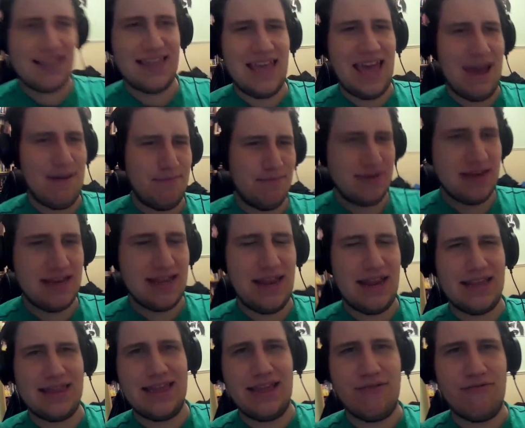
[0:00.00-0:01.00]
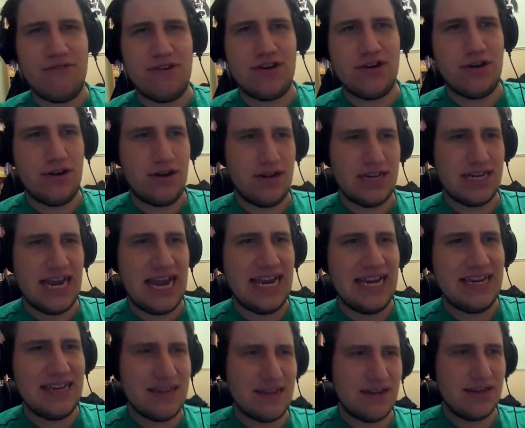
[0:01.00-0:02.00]
kept like the original
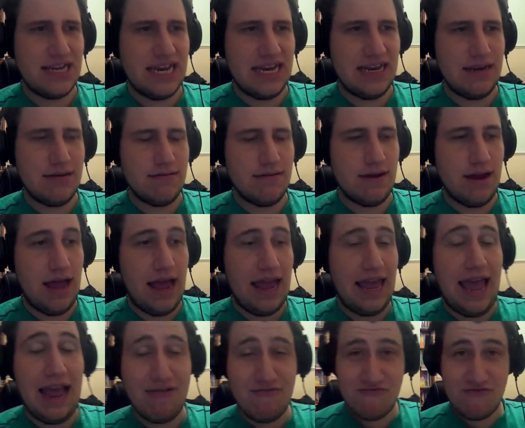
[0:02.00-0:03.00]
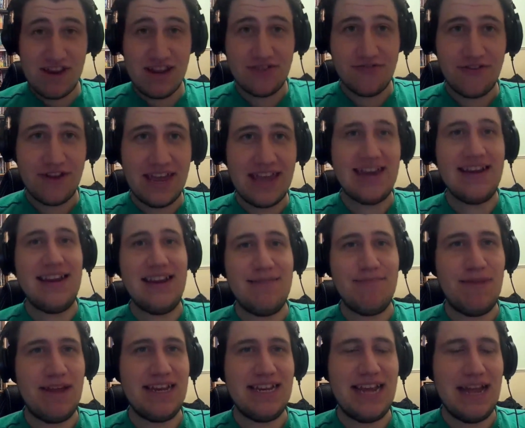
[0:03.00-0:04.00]
size because I recreated it
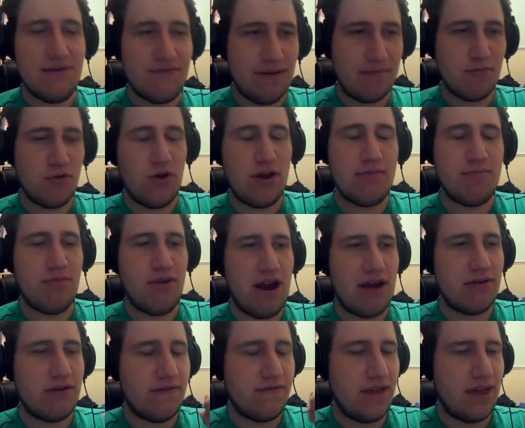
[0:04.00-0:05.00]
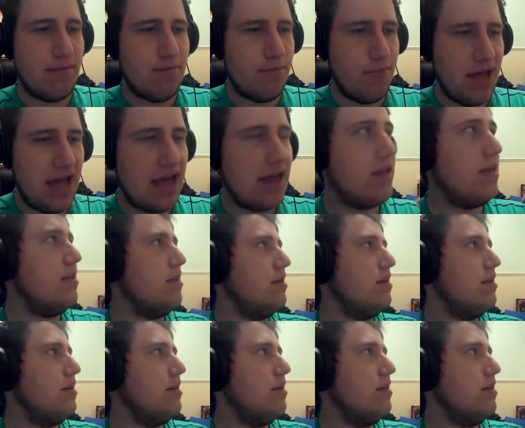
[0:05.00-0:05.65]
myself. I'm quite proud of it, but